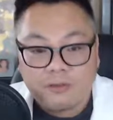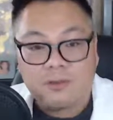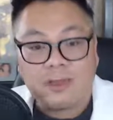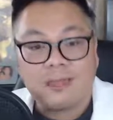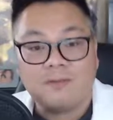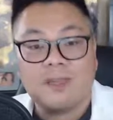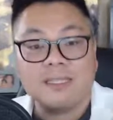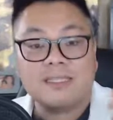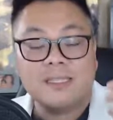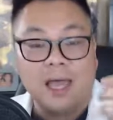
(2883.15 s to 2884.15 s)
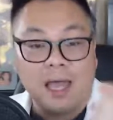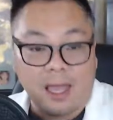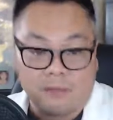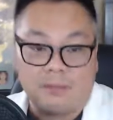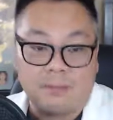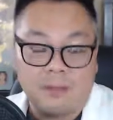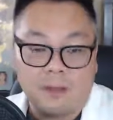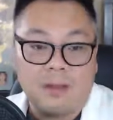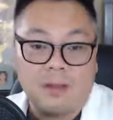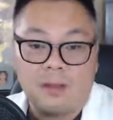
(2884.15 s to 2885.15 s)
have to invest time.
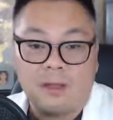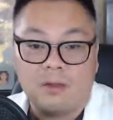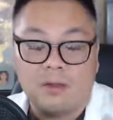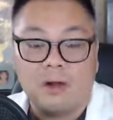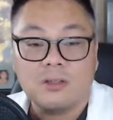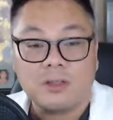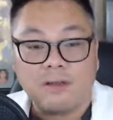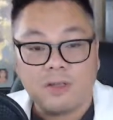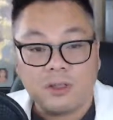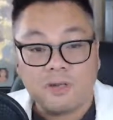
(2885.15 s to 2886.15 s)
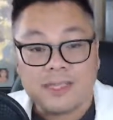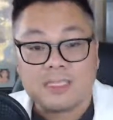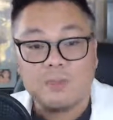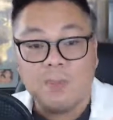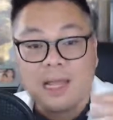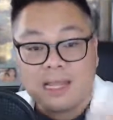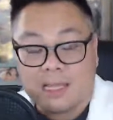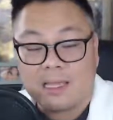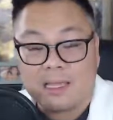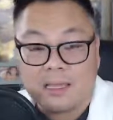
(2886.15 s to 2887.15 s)
You also have to invest
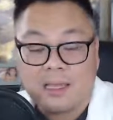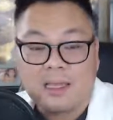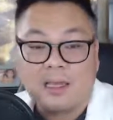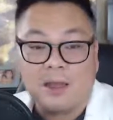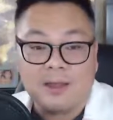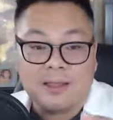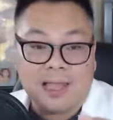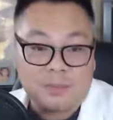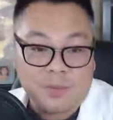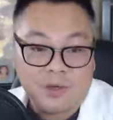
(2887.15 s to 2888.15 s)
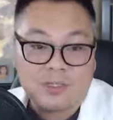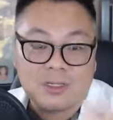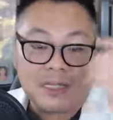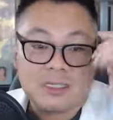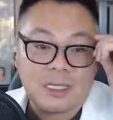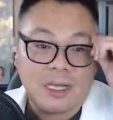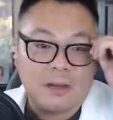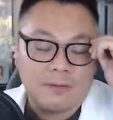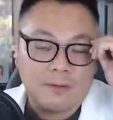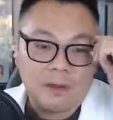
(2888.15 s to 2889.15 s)
money on that person
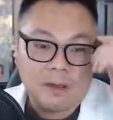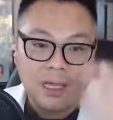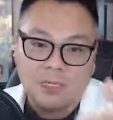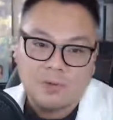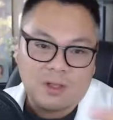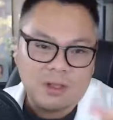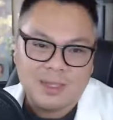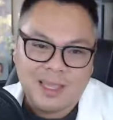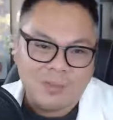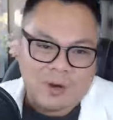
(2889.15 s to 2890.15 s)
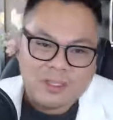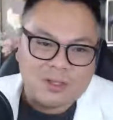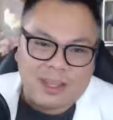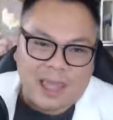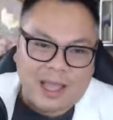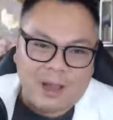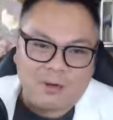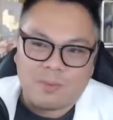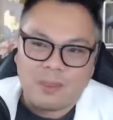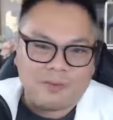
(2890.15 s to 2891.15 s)
itself. Guess what? Do you think Bert's going to hang
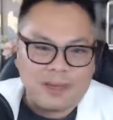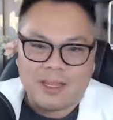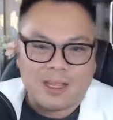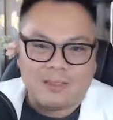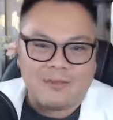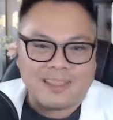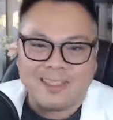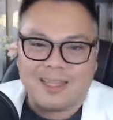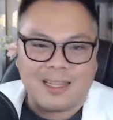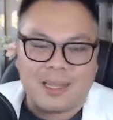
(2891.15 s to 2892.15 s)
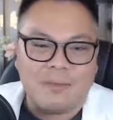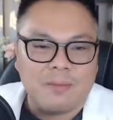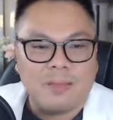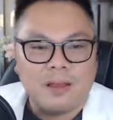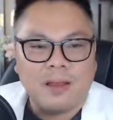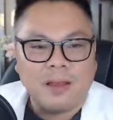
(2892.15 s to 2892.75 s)
out with me if I didn't invest it in him?